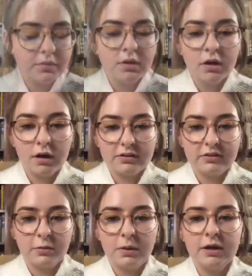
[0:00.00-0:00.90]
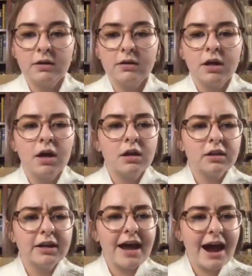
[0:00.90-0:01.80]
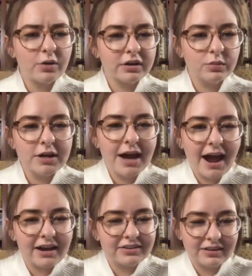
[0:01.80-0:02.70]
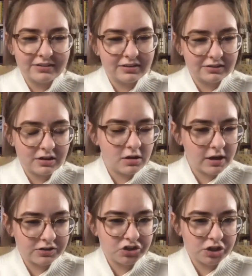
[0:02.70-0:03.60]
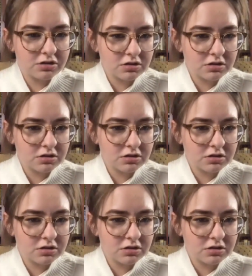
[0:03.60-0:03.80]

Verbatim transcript: Awesome. And Lynn, how can we access this collection?